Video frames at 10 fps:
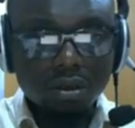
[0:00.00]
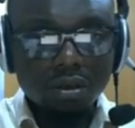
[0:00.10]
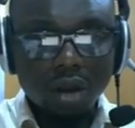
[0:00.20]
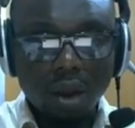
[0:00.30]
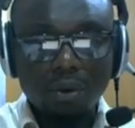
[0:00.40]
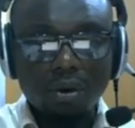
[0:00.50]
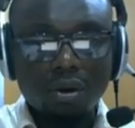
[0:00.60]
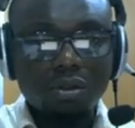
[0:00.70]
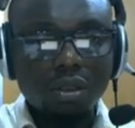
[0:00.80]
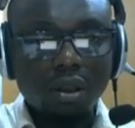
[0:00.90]

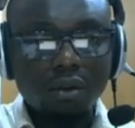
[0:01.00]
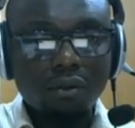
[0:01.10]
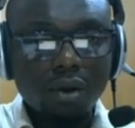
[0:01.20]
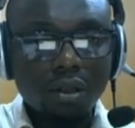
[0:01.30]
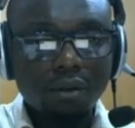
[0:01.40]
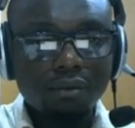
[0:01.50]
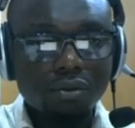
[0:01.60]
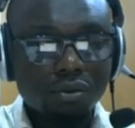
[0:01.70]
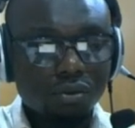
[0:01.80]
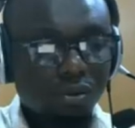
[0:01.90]
f1
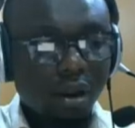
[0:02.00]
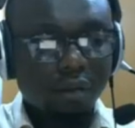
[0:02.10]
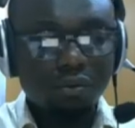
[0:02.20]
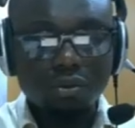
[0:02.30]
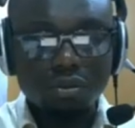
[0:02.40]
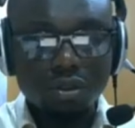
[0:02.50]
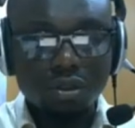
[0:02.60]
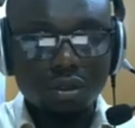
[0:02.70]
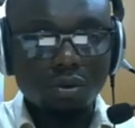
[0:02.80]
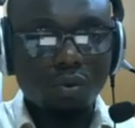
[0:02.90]
f2 is
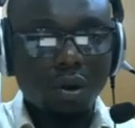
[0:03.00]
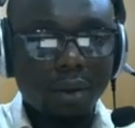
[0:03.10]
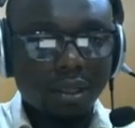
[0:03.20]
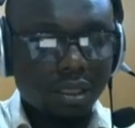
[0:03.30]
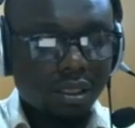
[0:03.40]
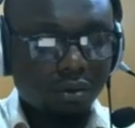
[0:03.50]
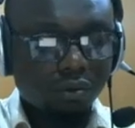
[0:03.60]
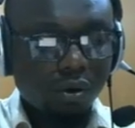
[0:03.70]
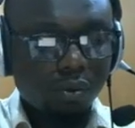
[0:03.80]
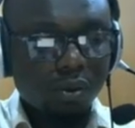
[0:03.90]
the where we are starting
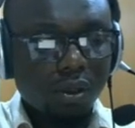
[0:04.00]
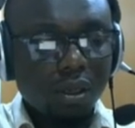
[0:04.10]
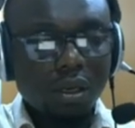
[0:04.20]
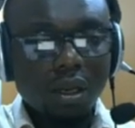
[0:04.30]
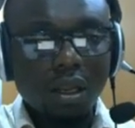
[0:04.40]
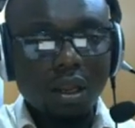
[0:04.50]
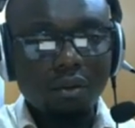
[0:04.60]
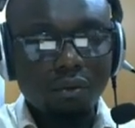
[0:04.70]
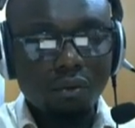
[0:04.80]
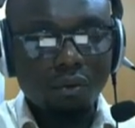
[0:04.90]
from. The
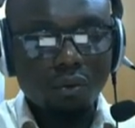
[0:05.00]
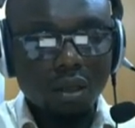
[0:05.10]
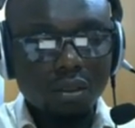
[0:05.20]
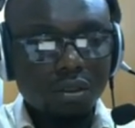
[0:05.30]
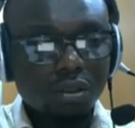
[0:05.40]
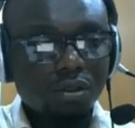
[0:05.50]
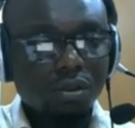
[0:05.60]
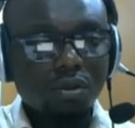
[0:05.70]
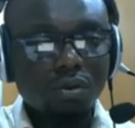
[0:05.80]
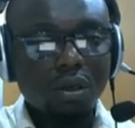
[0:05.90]

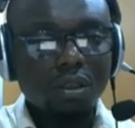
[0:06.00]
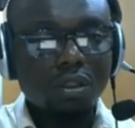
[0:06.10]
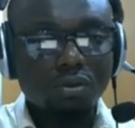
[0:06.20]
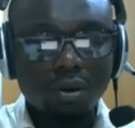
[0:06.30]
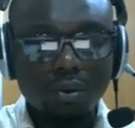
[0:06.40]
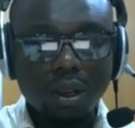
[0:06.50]
f1001 is where we are